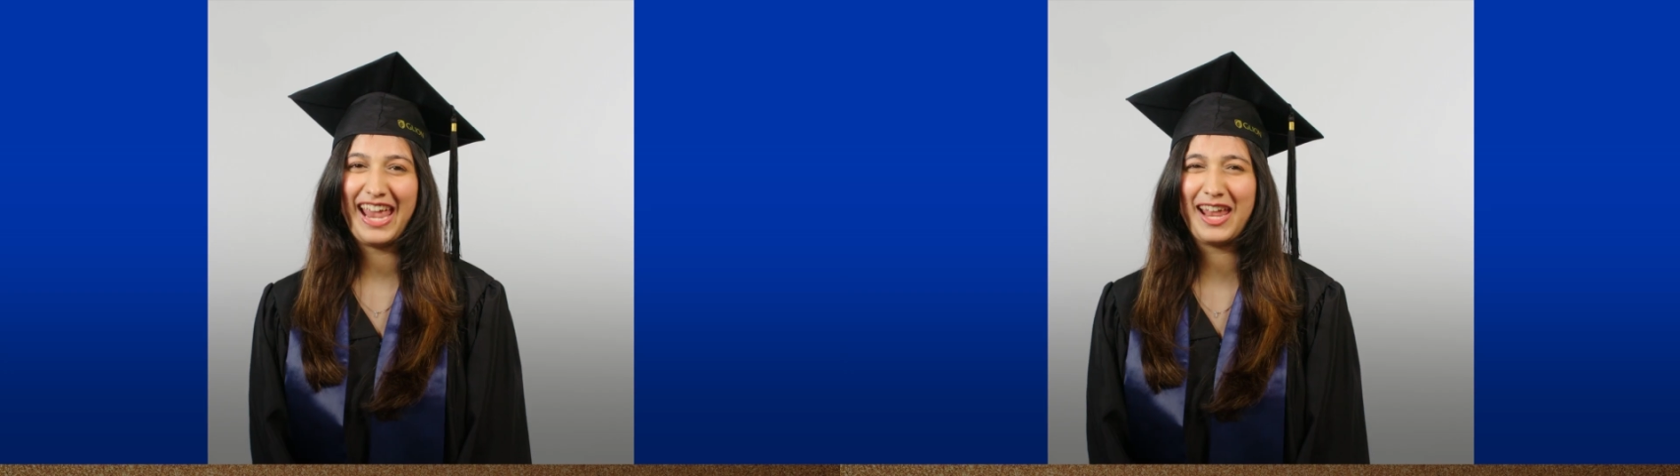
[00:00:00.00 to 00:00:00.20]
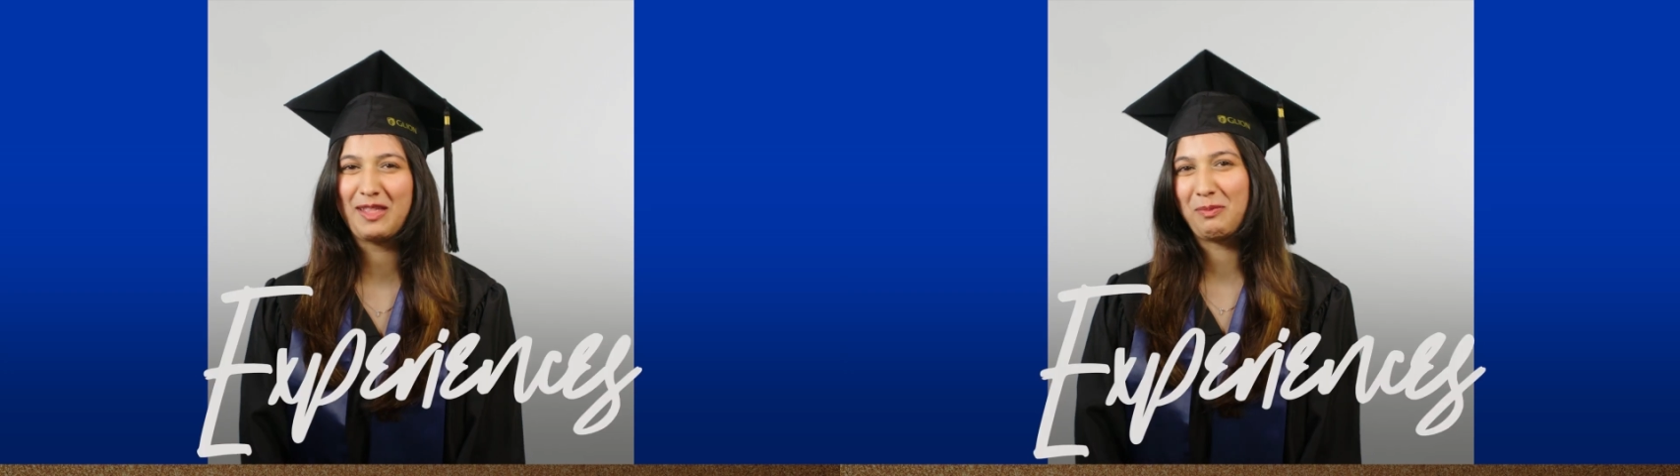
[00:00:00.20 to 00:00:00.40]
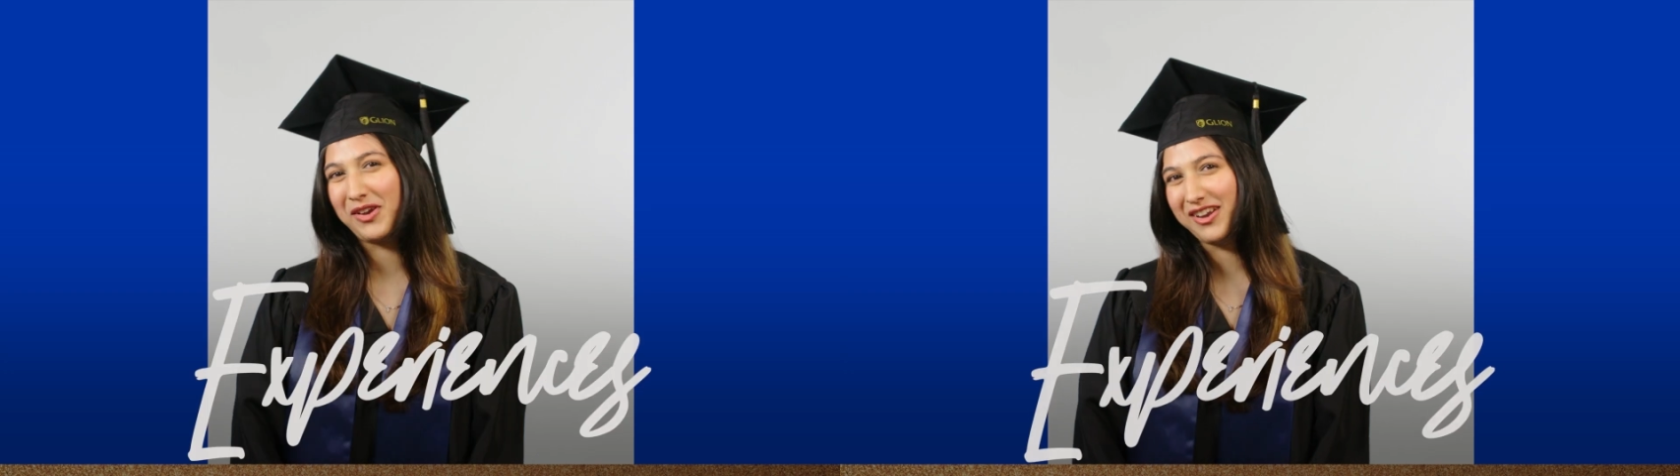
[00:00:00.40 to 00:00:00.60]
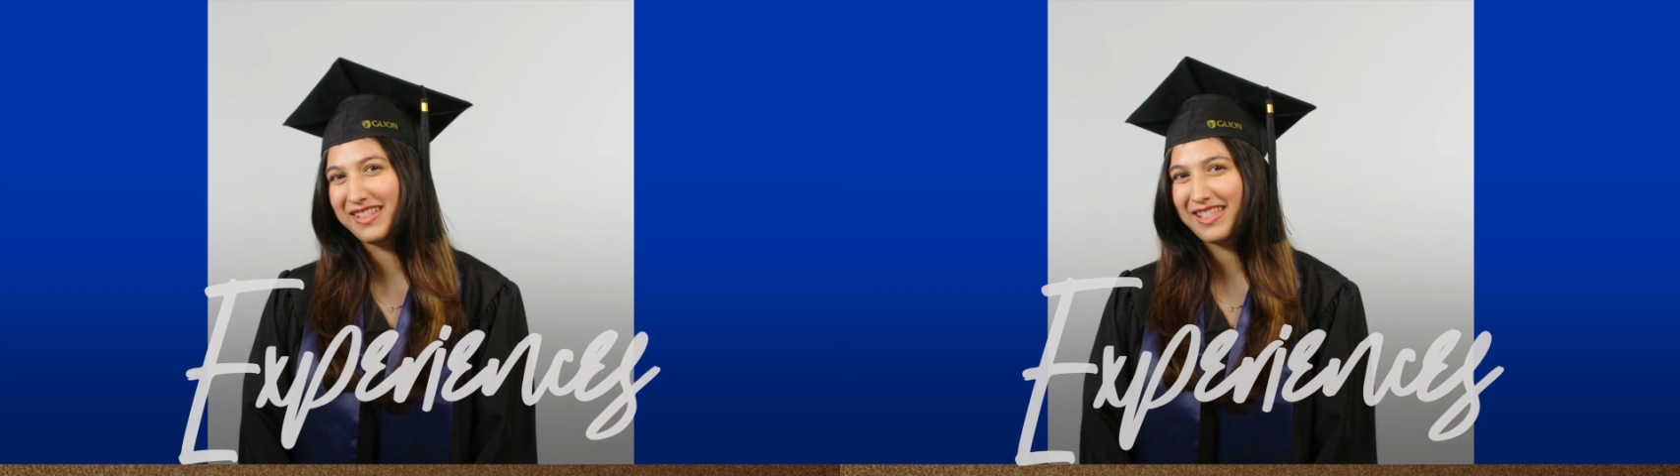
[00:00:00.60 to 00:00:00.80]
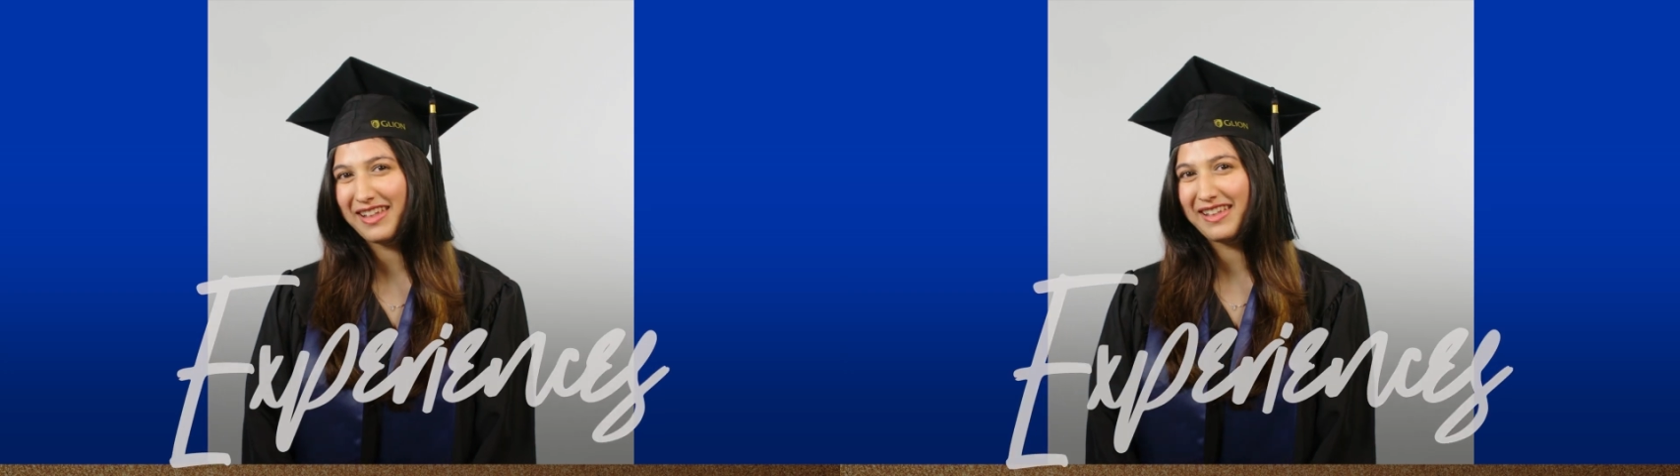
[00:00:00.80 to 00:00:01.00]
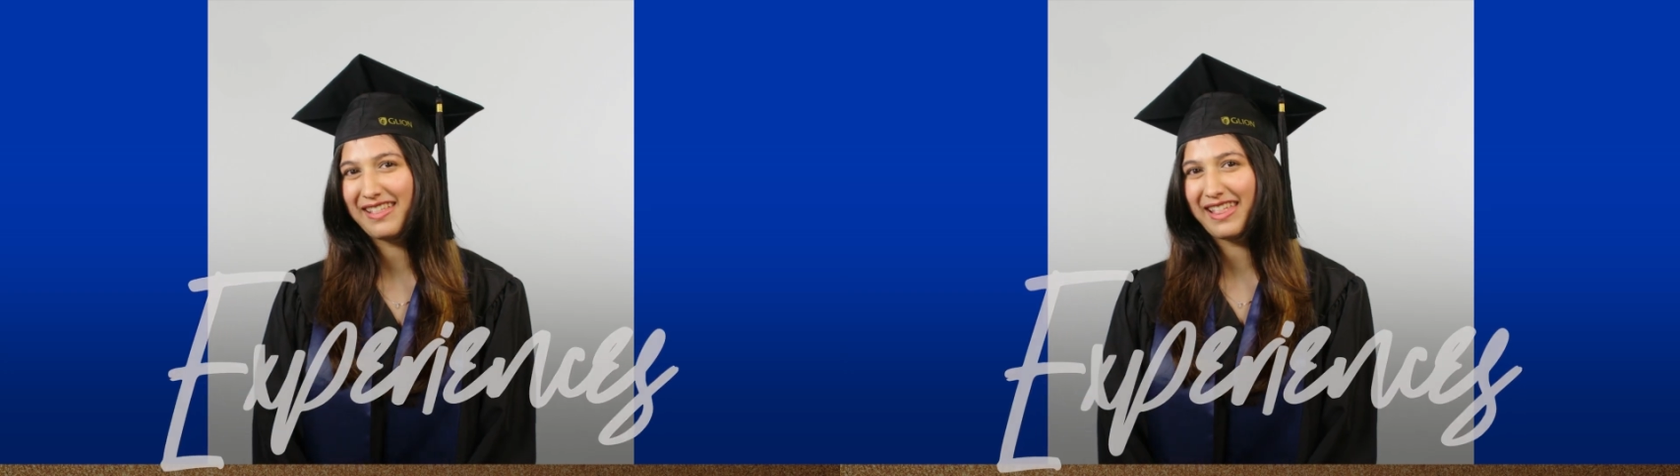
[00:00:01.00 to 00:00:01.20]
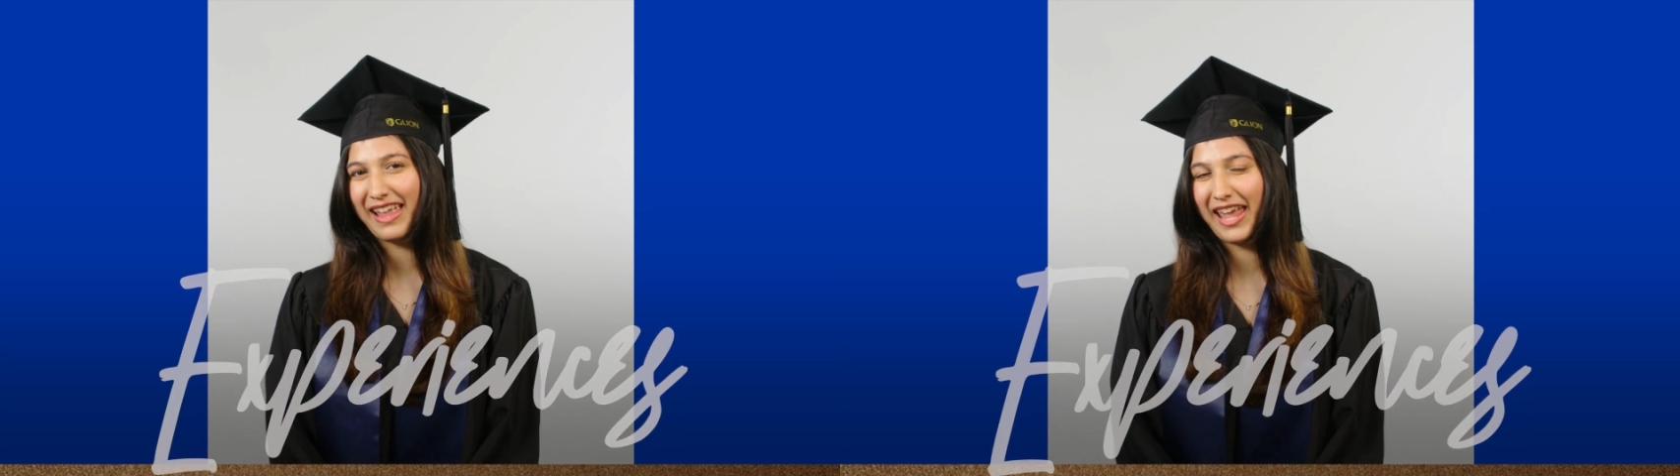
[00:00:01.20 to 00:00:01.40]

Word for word: Experiences